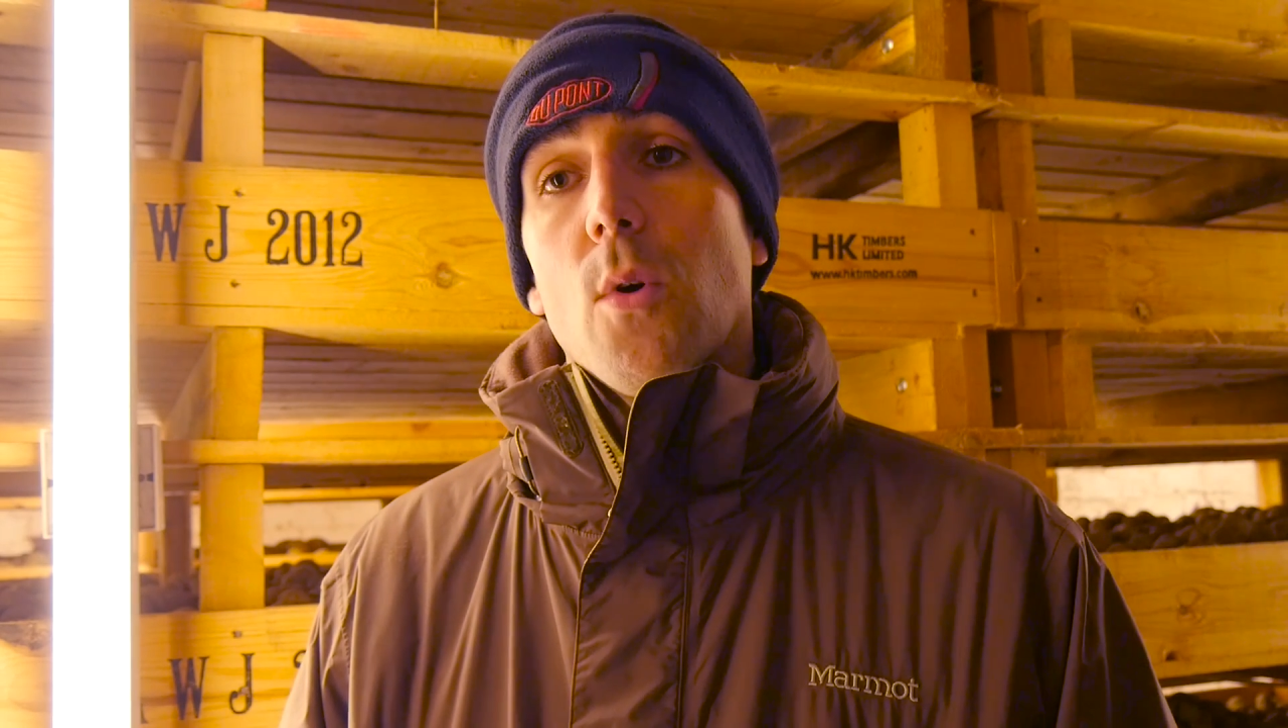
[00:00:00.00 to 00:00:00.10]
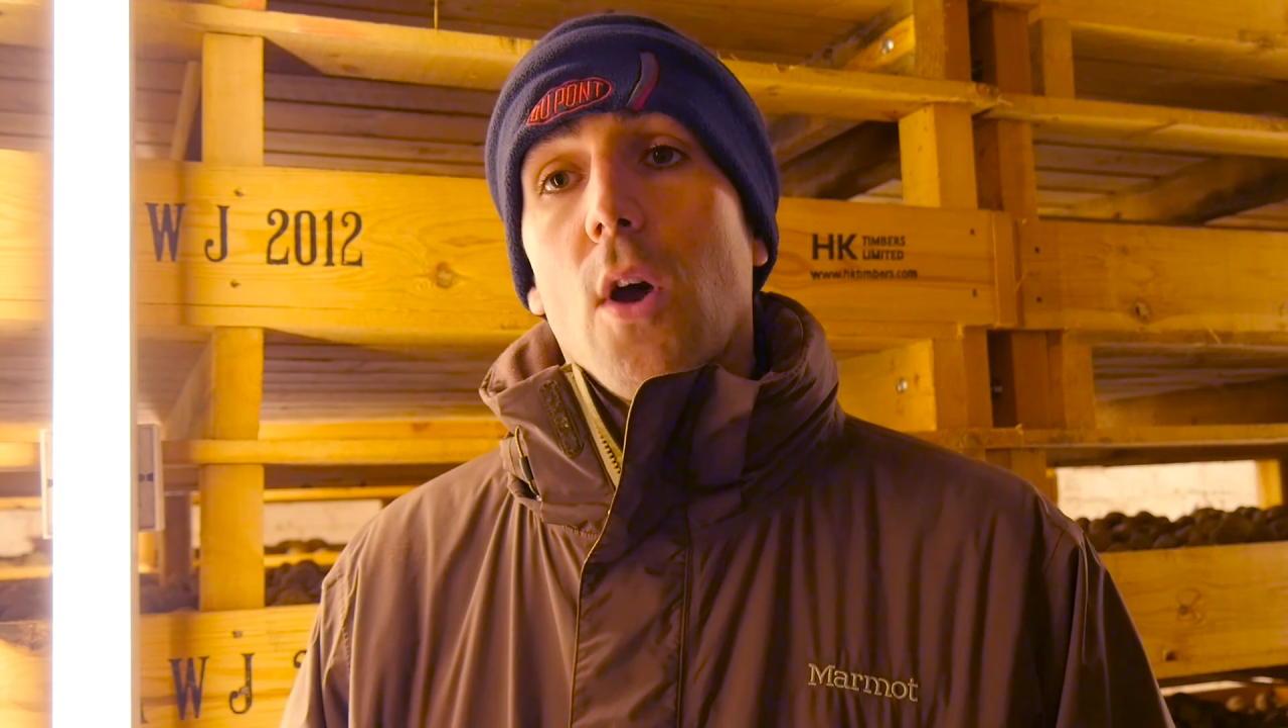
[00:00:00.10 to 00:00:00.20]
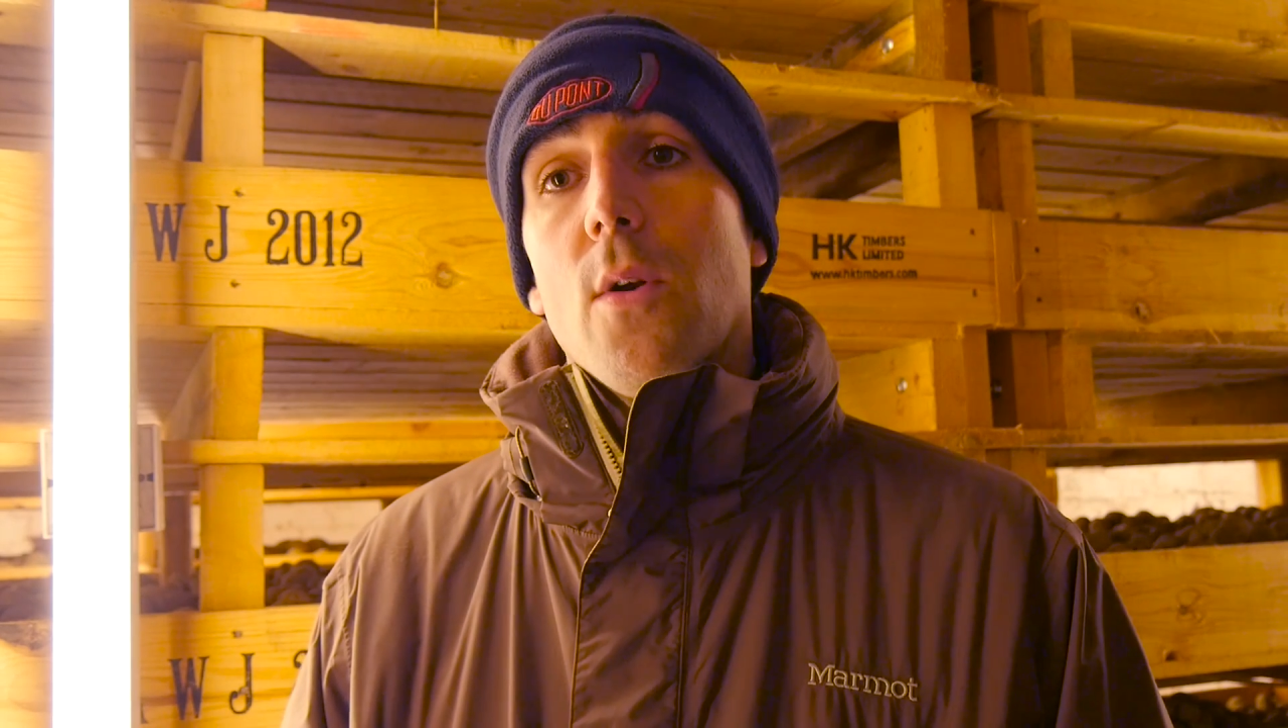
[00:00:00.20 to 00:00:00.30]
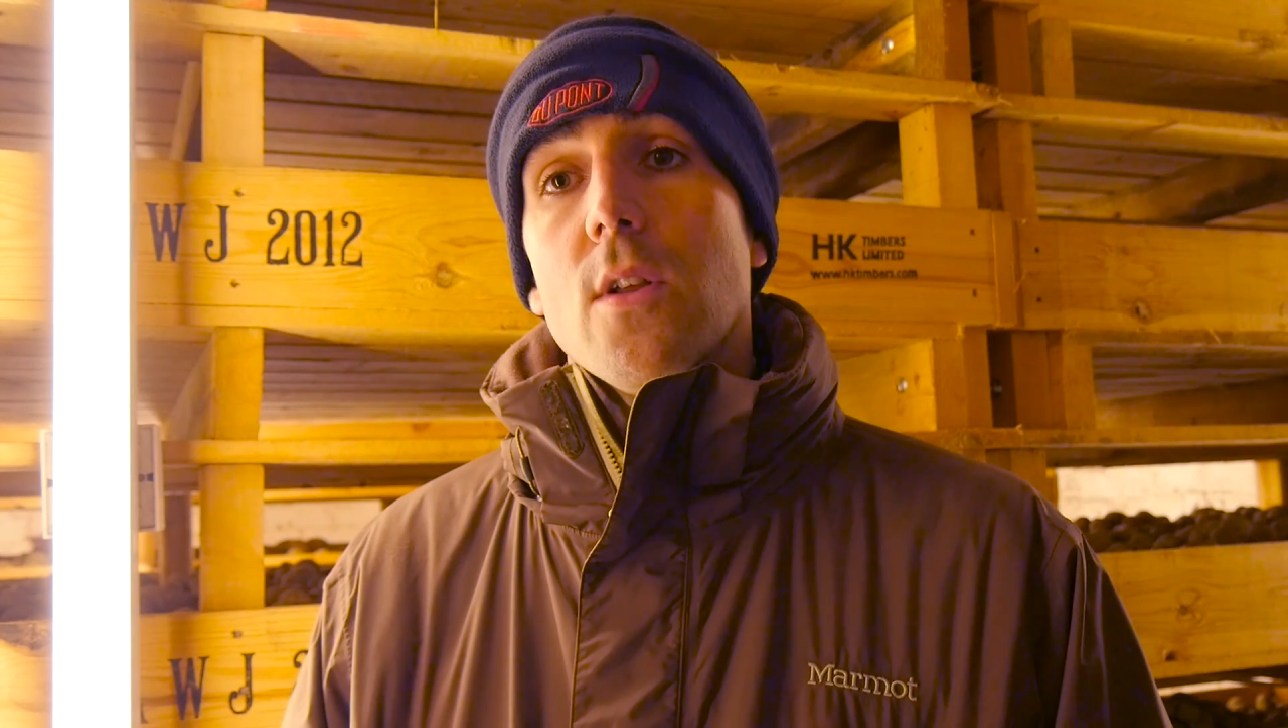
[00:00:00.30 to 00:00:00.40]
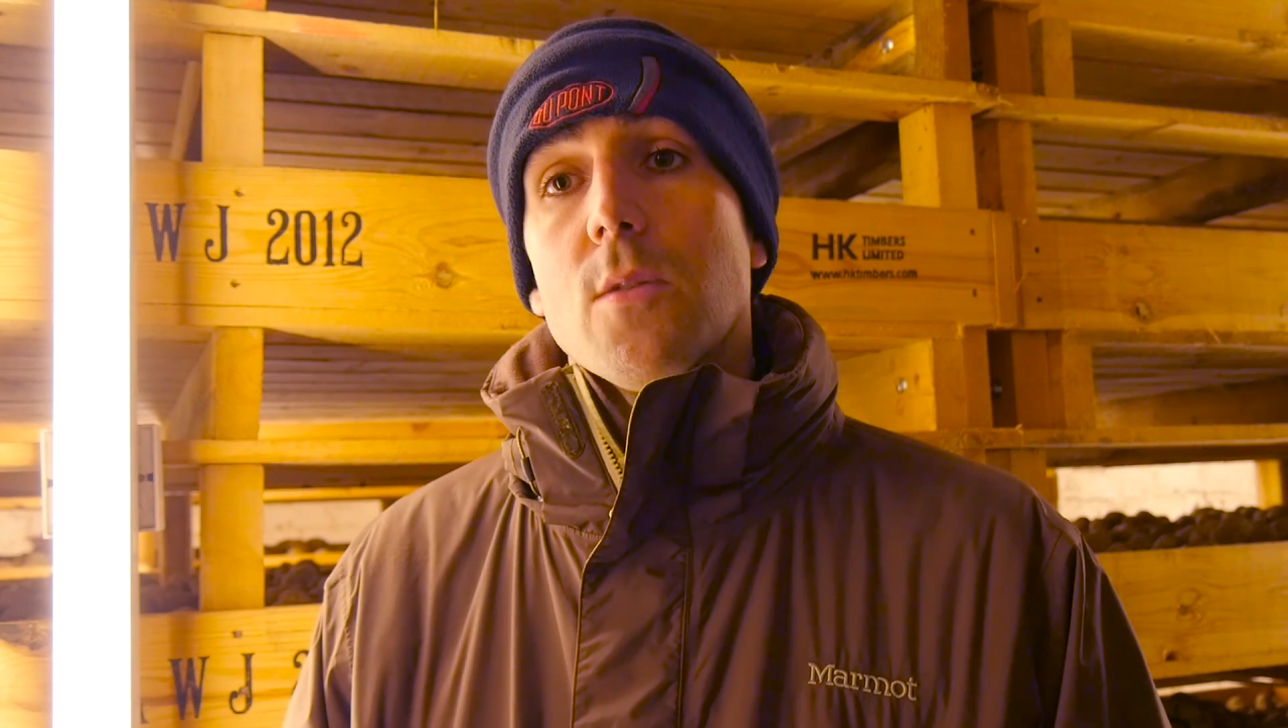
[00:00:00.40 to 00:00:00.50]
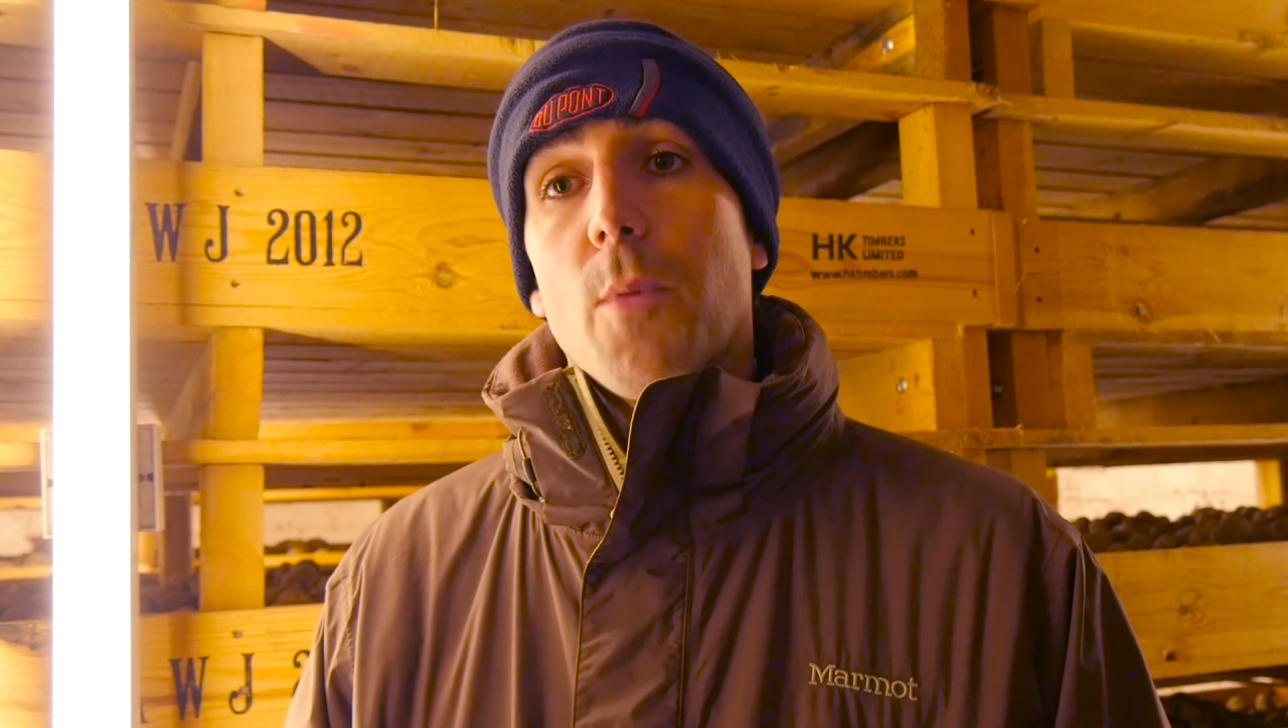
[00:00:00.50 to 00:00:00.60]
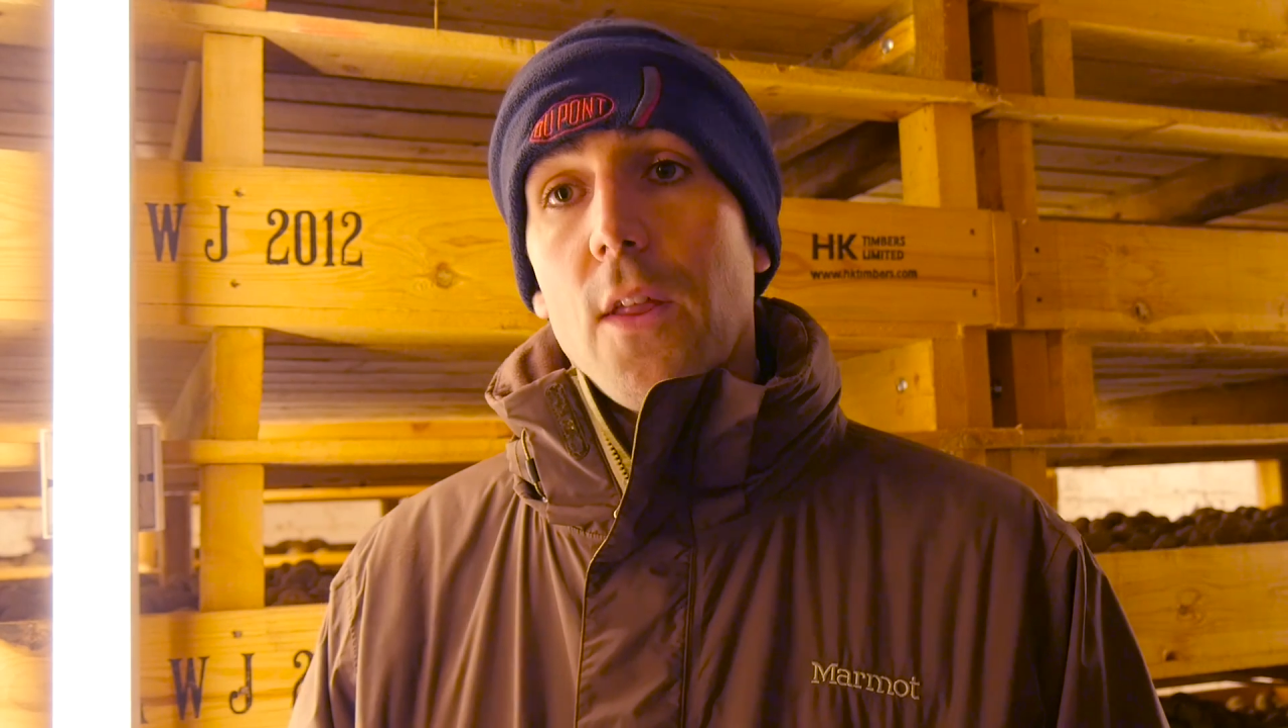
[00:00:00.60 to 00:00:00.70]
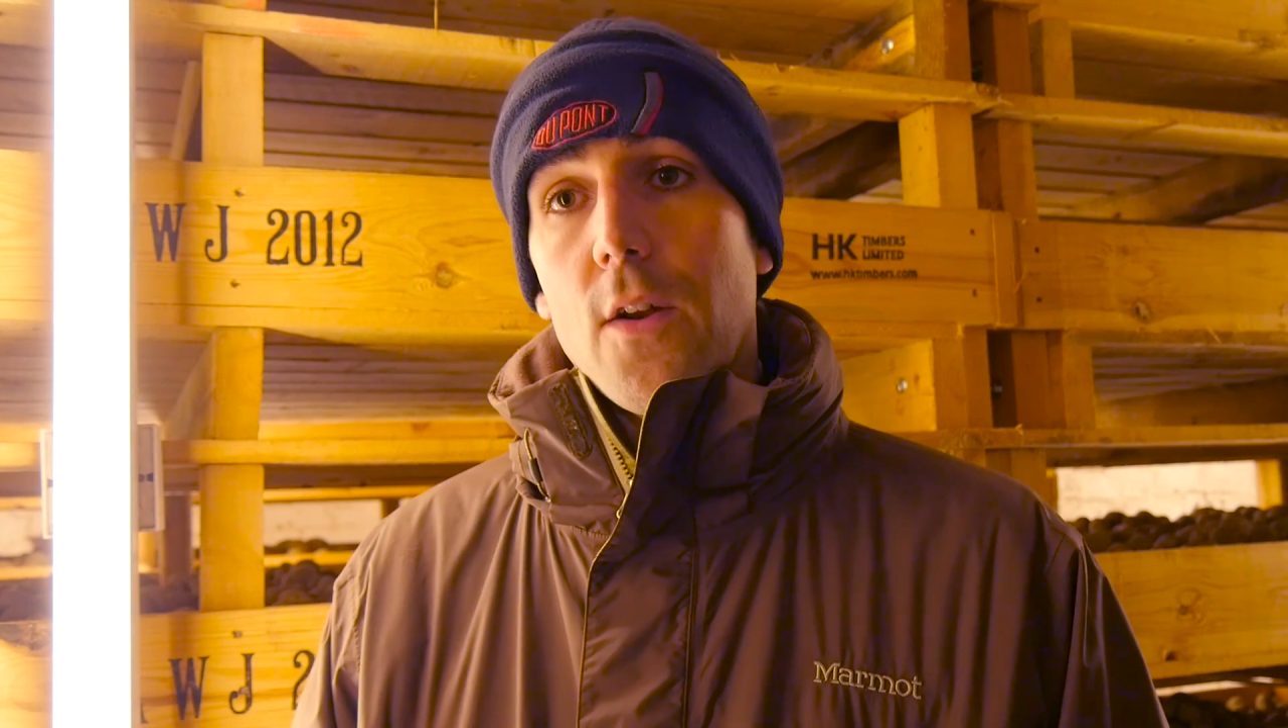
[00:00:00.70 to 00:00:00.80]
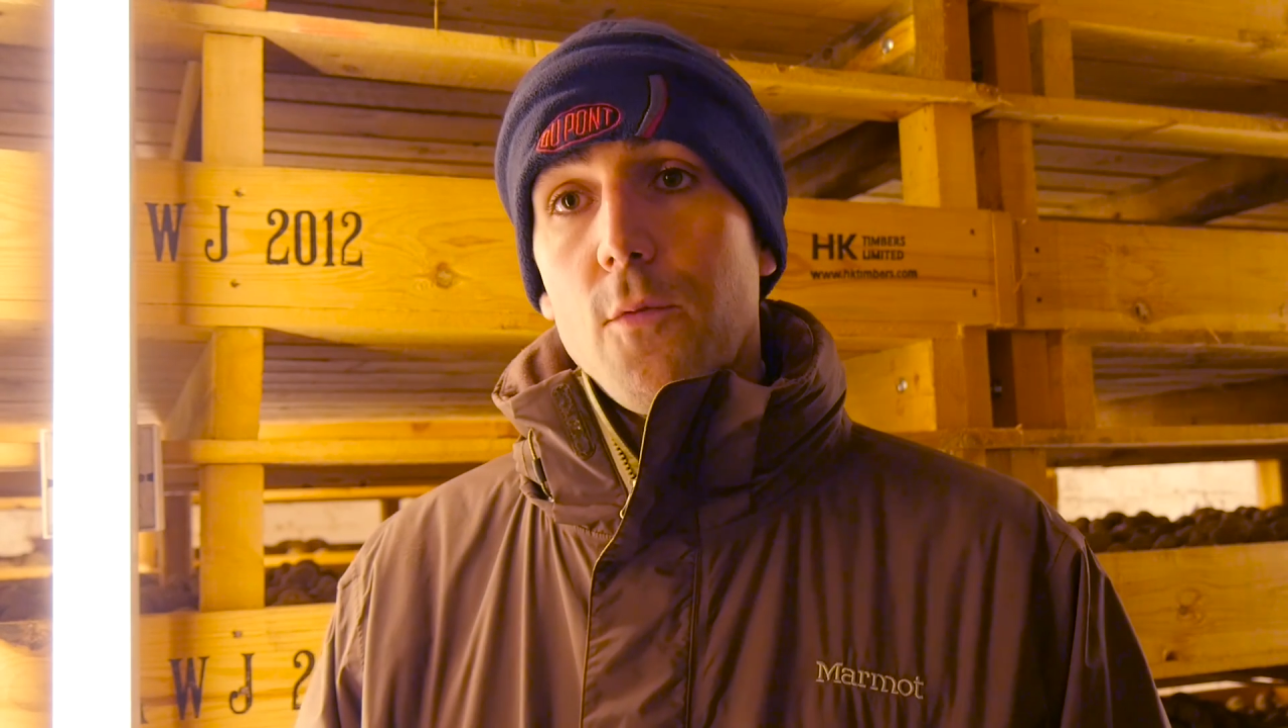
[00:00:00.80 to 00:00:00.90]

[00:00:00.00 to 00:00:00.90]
We'll go in and spray that